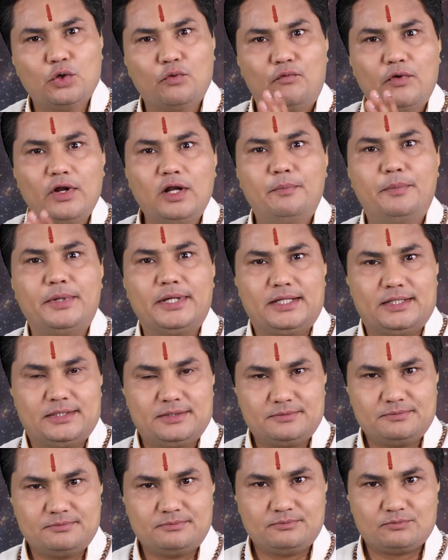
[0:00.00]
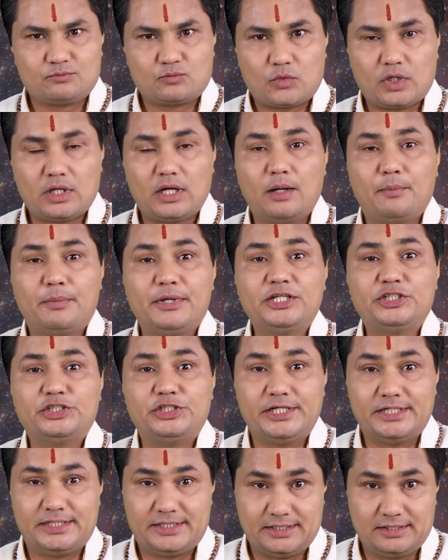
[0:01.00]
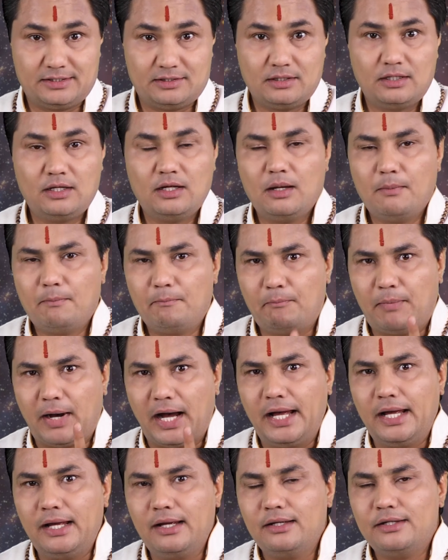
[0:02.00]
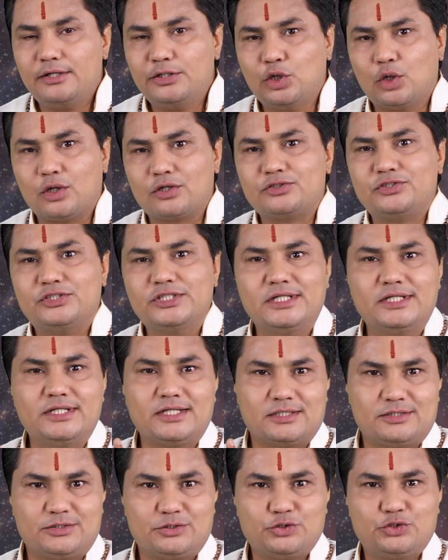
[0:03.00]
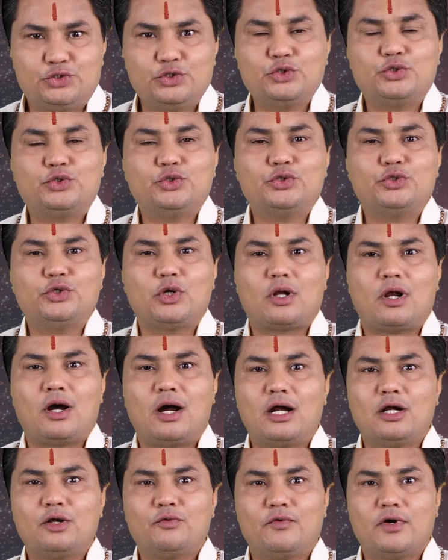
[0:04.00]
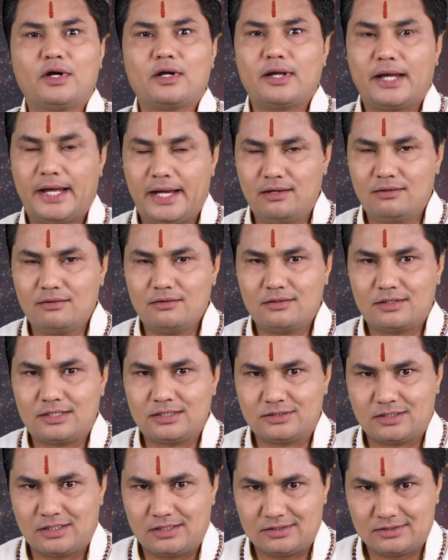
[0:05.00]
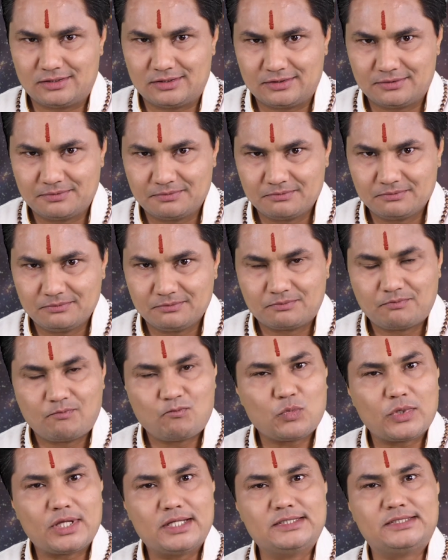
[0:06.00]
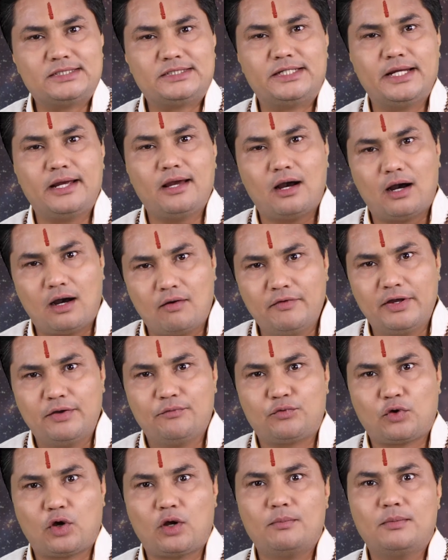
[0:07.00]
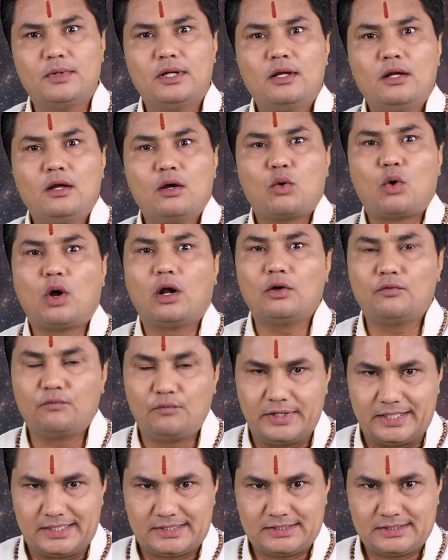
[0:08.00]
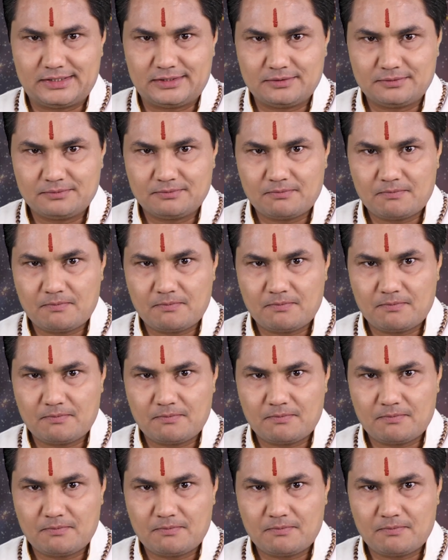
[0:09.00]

you will be appreciated by your seniors due to your hard work and results. Stay away from conflicts